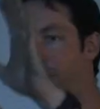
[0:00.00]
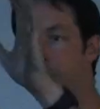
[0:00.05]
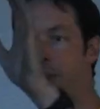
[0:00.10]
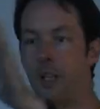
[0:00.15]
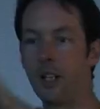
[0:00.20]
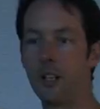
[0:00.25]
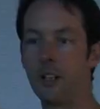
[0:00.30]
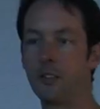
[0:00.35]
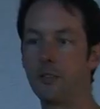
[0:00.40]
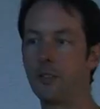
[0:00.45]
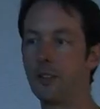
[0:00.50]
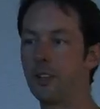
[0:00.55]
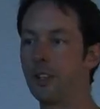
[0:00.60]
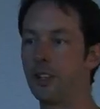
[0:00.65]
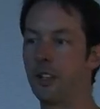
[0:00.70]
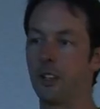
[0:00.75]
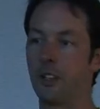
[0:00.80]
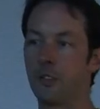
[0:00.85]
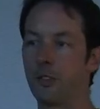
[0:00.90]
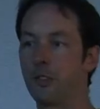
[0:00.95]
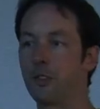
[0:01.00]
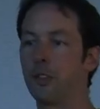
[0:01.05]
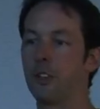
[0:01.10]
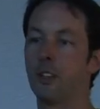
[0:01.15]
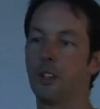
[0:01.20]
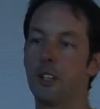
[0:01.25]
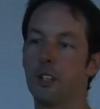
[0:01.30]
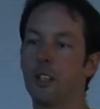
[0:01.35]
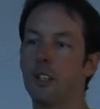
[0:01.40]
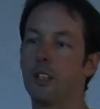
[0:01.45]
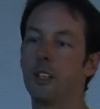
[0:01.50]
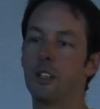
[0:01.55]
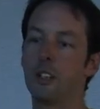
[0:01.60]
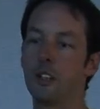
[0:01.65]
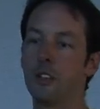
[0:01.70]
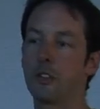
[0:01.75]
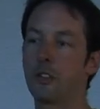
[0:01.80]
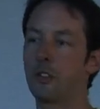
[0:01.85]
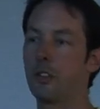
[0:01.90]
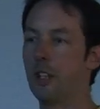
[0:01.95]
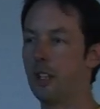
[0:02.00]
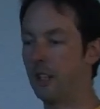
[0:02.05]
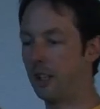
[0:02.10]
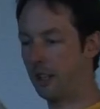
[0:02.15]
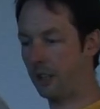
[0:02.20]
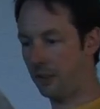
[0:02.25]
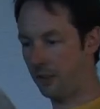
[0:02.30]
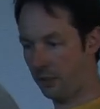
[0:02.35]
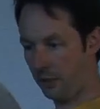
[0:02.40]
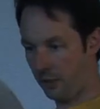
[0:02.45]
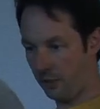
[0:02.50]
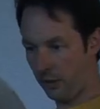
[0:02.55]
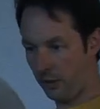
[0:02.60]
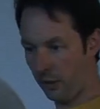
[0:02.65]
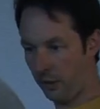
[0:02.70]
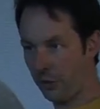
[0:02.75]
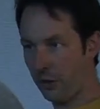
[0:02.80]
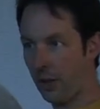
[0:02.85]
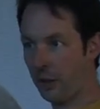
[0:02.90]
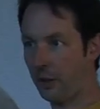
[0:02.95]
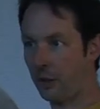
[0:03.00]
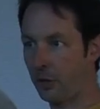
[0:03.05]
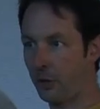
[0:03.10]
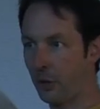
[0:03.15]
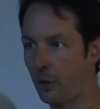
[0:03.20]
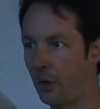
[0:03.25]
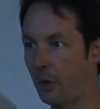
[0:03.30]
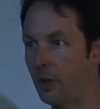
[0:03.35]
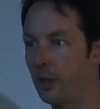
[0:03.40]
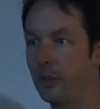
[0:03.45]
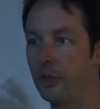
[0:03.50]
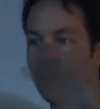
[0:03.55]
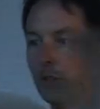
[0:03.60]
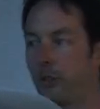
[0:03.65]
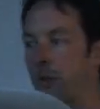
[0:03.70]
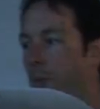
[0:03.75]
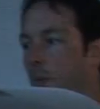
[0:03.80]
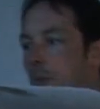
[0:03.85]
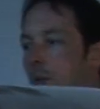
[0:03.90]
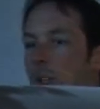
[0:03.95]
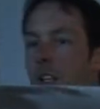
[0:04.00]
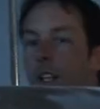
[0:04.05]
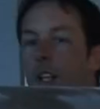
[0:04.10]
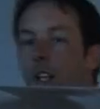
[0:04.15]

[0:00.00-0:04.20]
we have this is a second toroid, just an